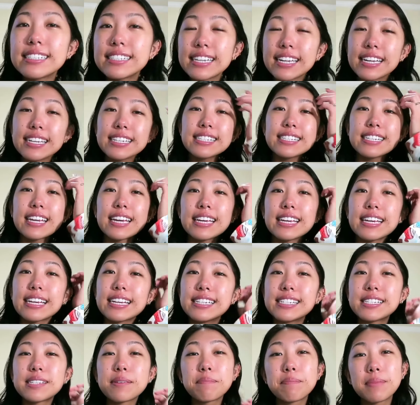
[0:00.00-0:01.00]
Today's date
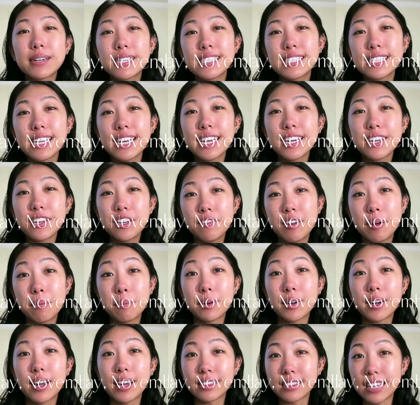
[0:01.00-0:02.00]
is Monday,
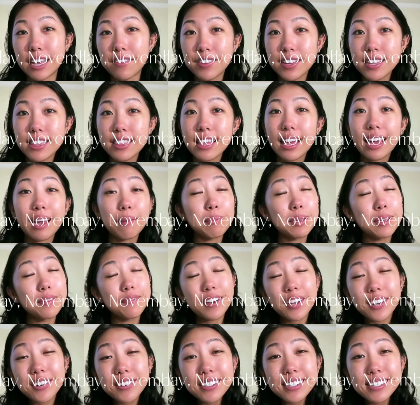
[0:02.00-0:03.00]
November 11th. Happy
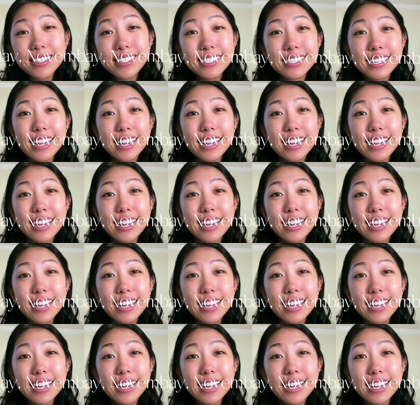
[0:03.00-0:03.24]
Veterans